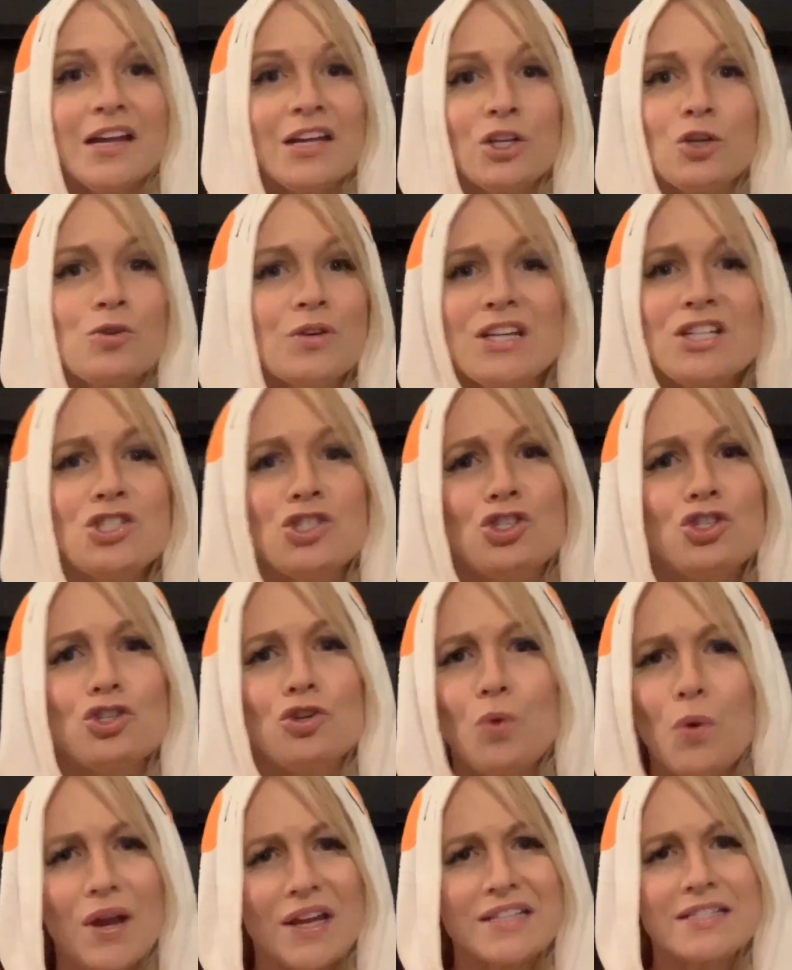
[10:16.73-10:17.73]
"You can do
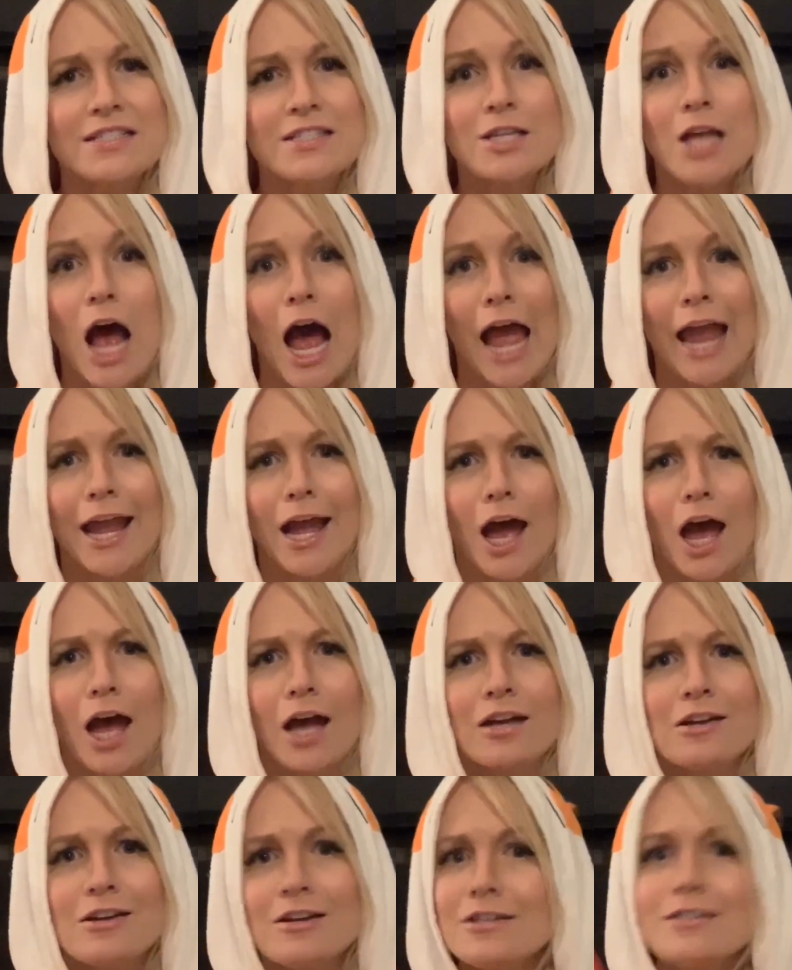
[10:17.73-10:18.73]
it, Saya!
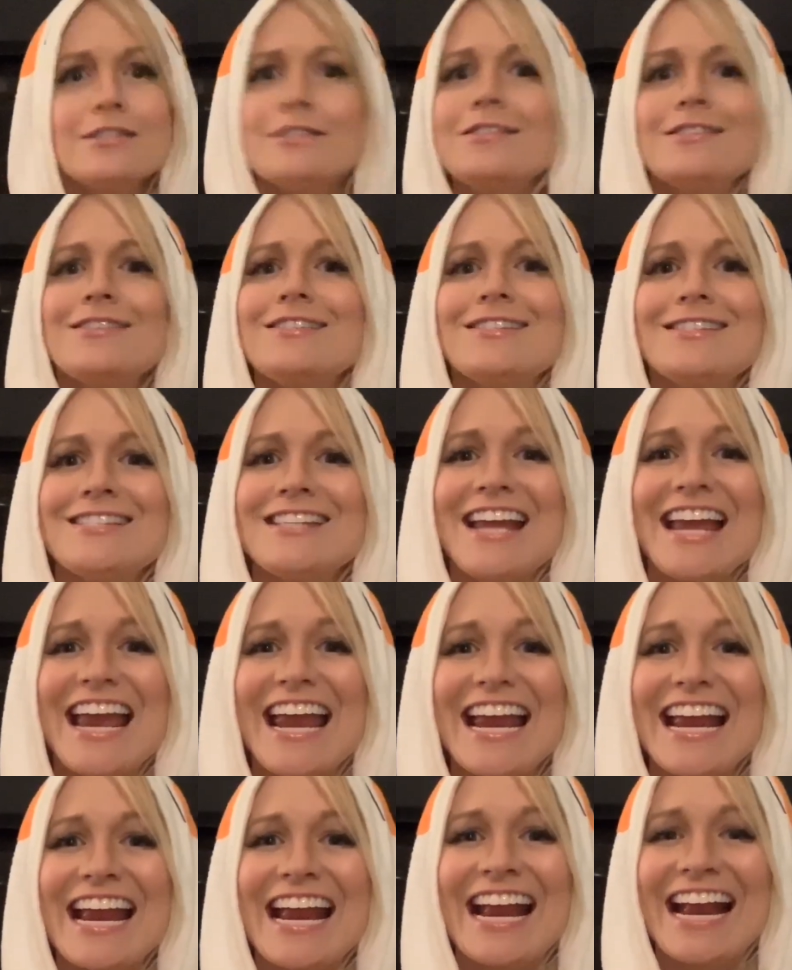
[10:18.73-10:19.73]

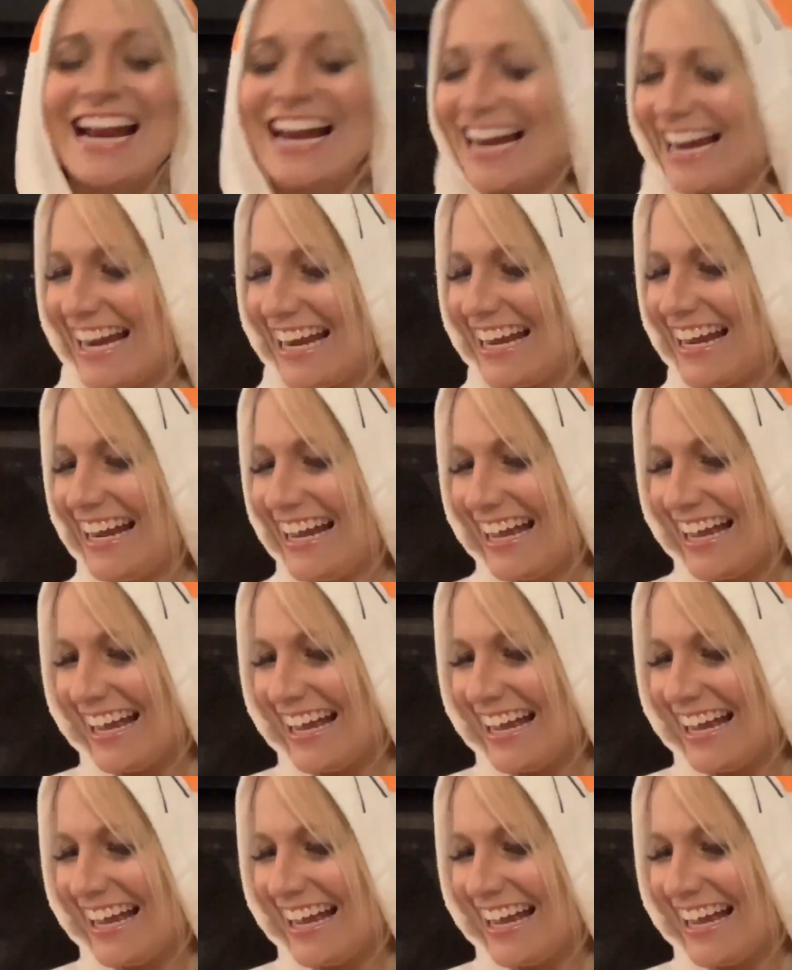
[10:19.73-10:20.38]
Sing!"